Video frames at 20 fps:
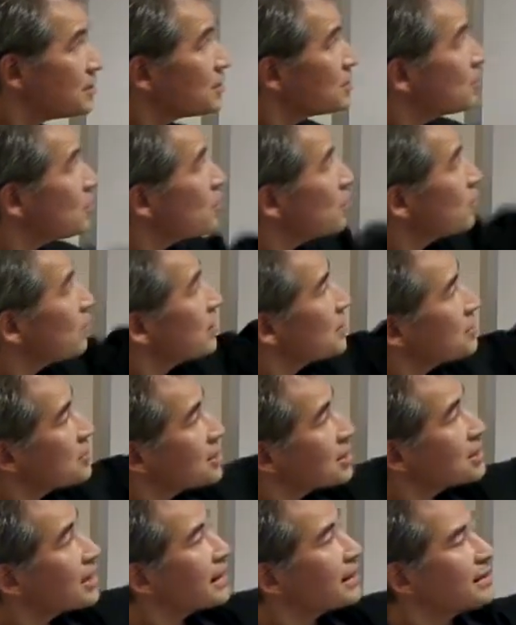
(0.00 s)
to do
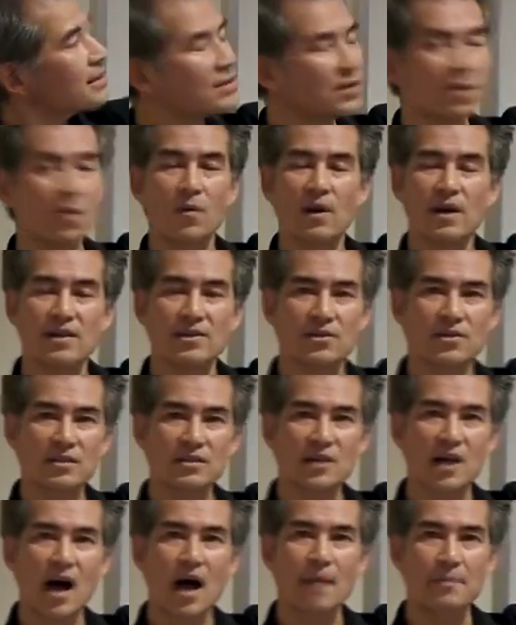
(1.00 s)
just like this equation
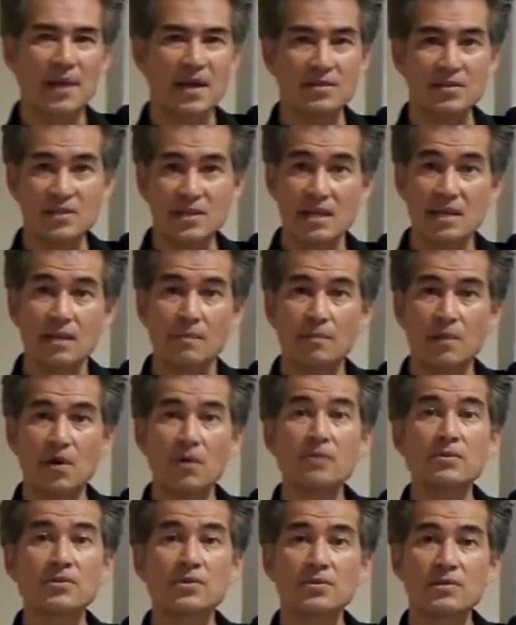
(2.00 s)
on top and
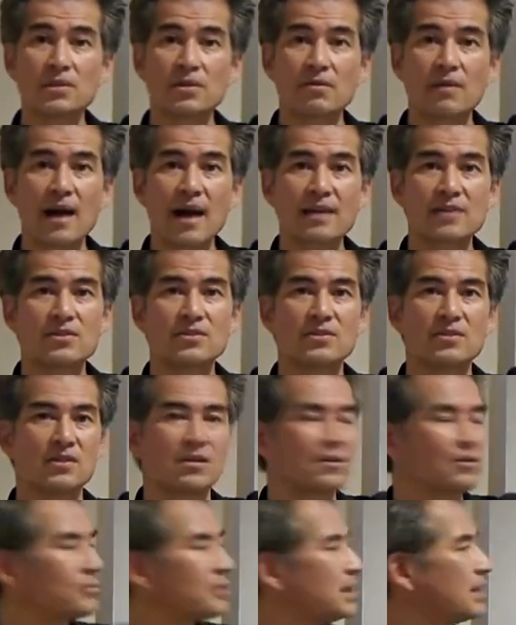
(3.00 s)
decompose those interactions
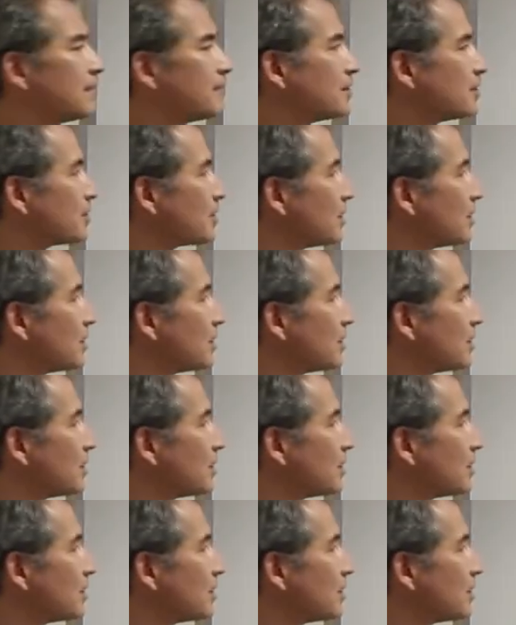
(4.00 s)
into three different